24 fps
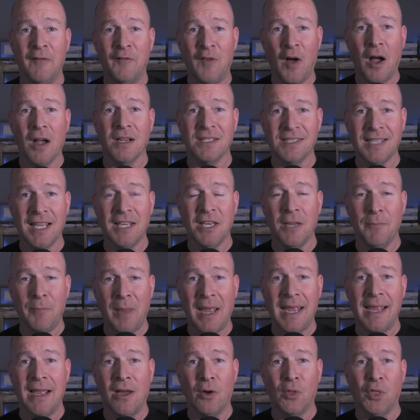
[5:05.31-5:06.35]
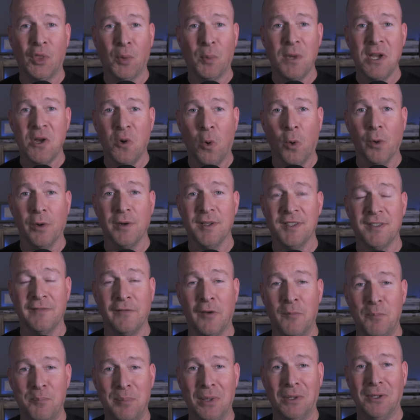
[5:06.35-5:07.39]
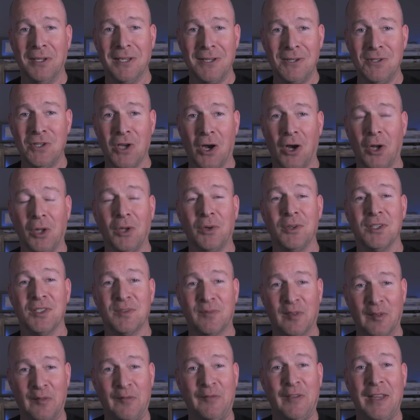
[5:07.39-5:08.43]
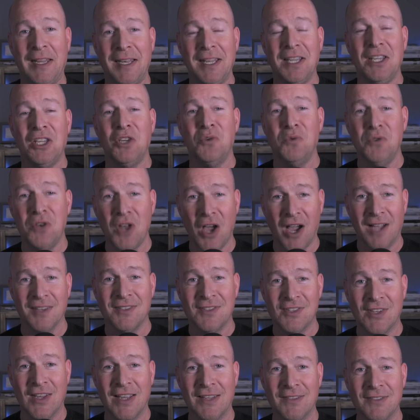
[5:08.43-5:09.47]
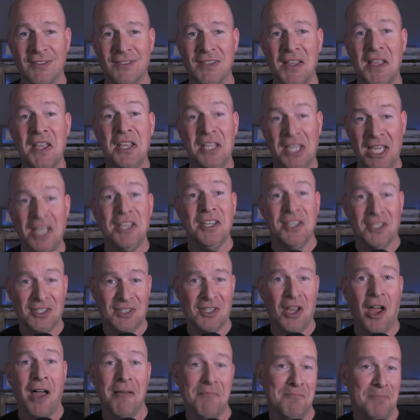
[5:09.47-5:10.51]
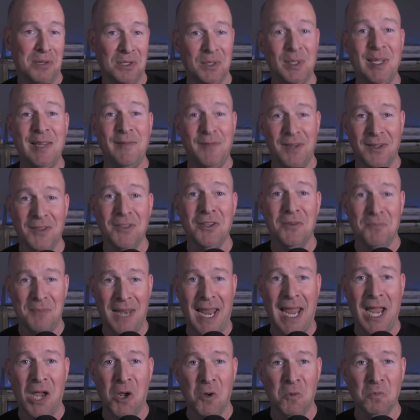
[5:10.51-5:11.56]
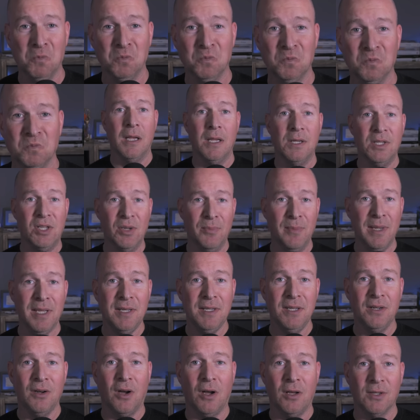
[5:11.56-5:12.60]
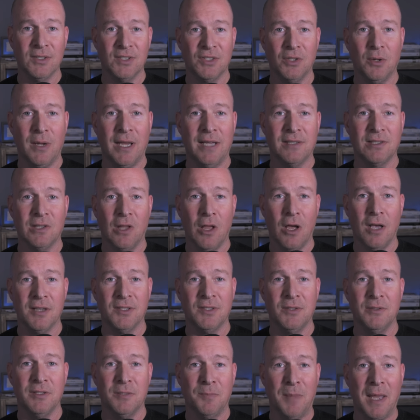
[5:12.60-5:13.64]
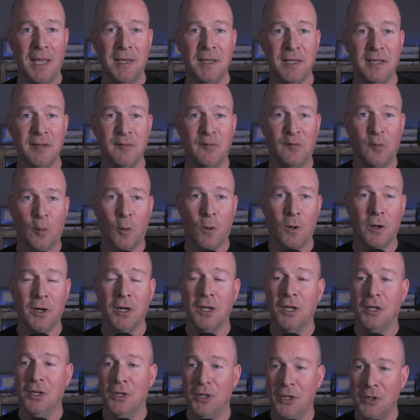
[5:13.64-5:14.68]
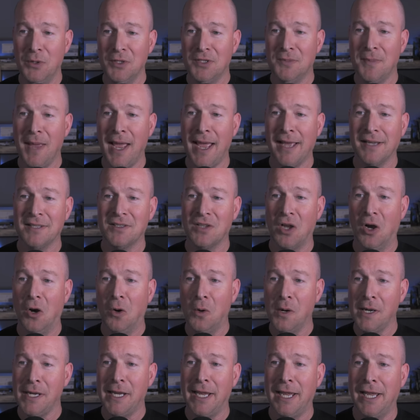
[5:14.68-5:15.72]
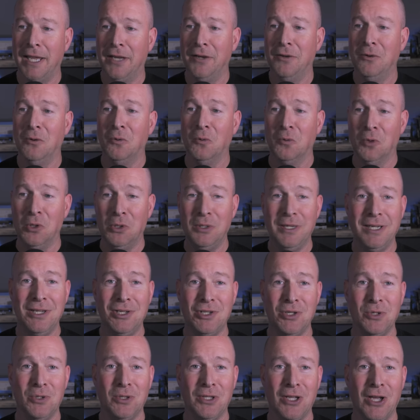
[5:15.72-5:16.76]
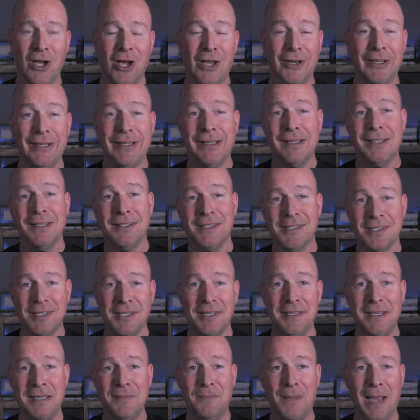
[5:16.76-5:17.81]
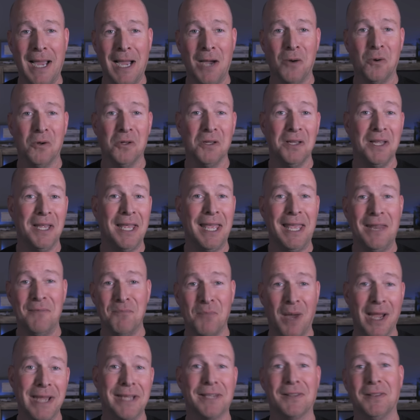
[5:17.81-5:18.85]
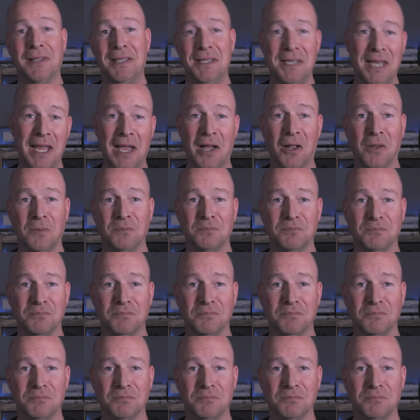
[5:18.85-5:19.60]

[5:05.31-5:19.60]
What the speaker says: Fox had to pay out $750 million for feeding you nonsense. Can you stop believing them now? Dominion also has lawsuits pending for Newsmax, OAN, Rudy Giuliani, Sidney Powell, and Mike Lindell.